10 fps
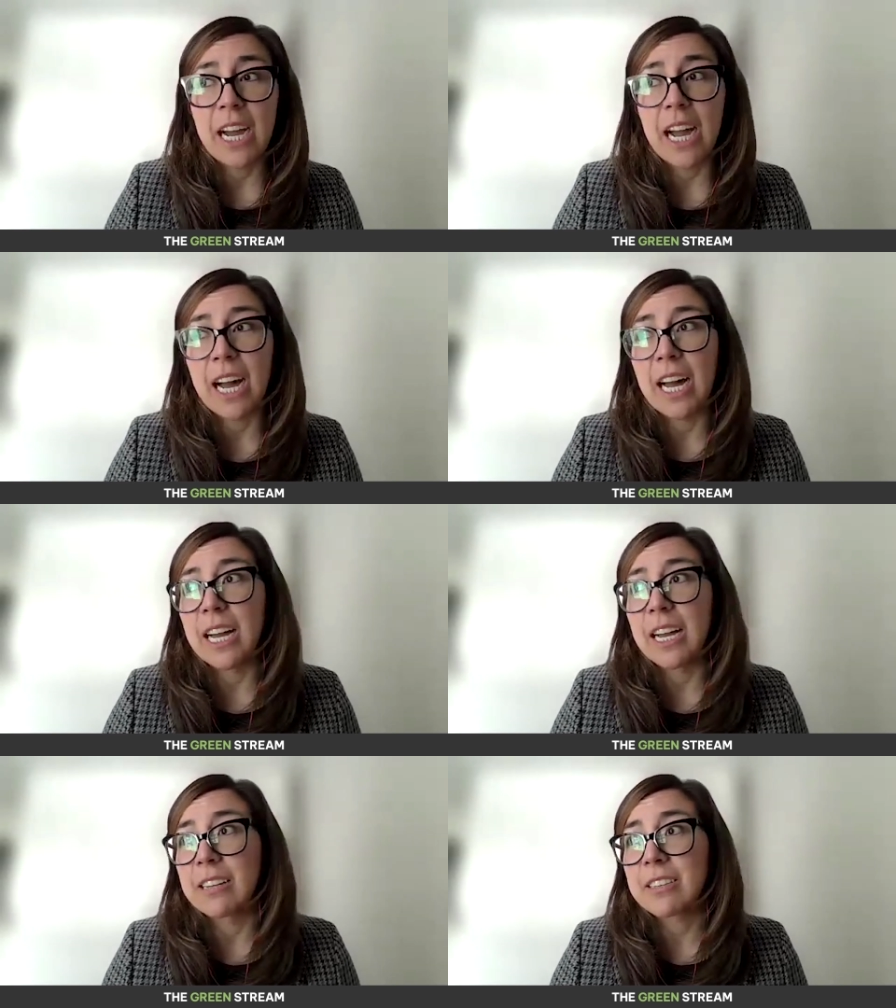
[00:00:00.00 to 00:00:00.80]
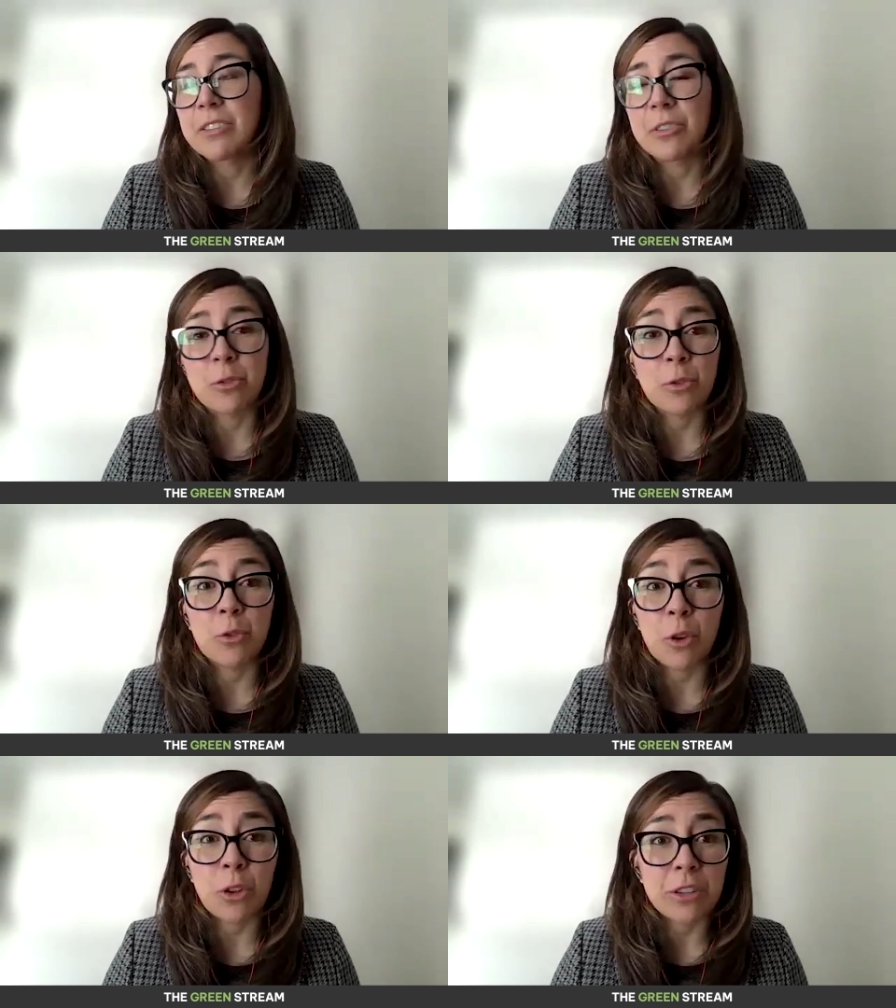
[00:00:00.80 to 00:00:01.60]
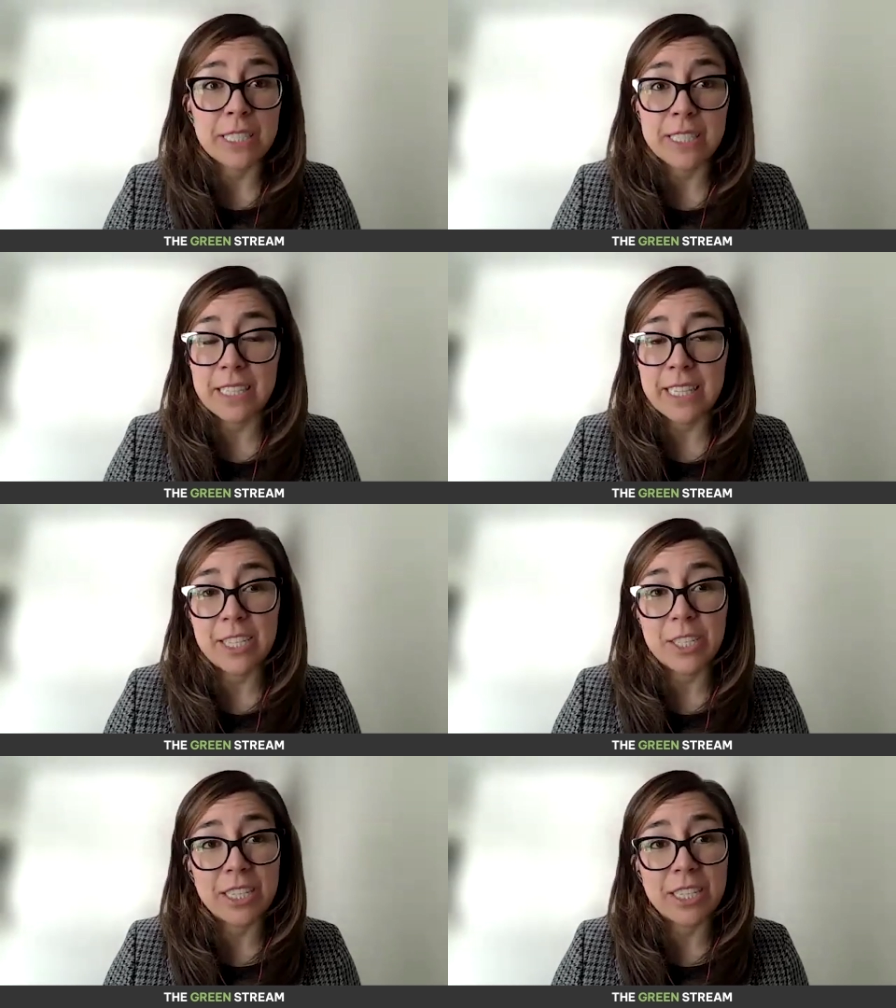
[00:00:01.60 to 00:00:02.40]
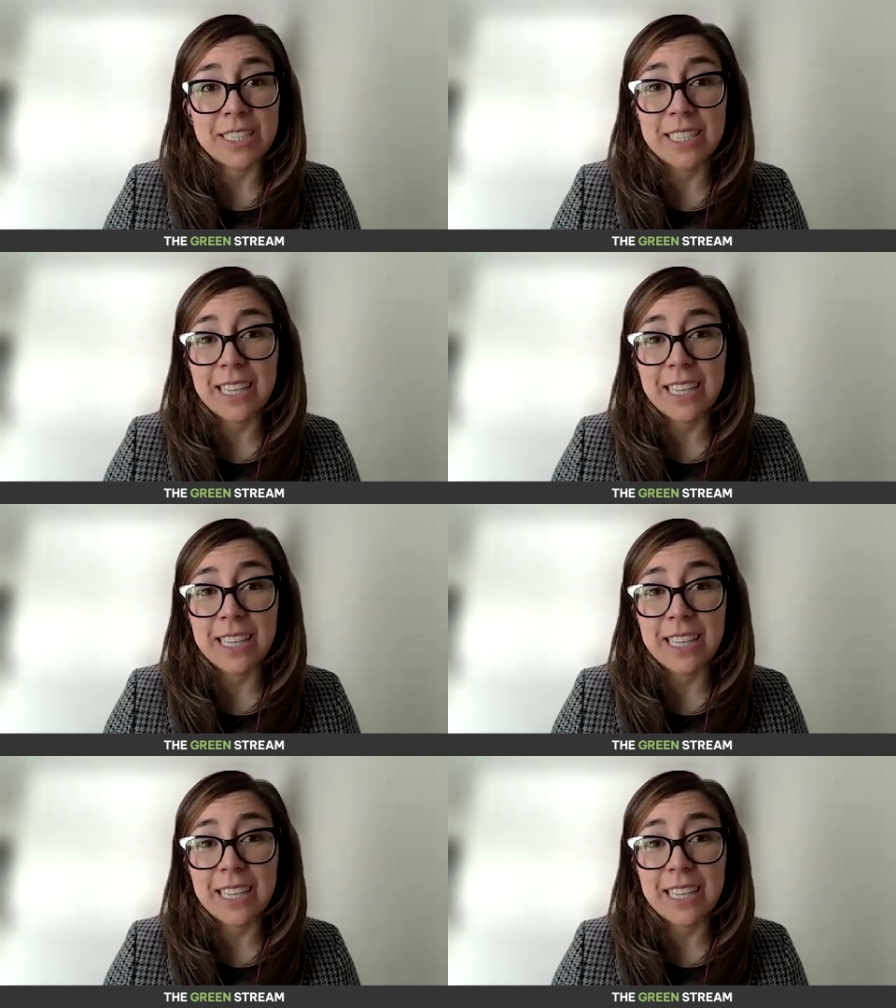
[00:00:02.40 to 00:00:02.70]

uh, you know, to solar installations.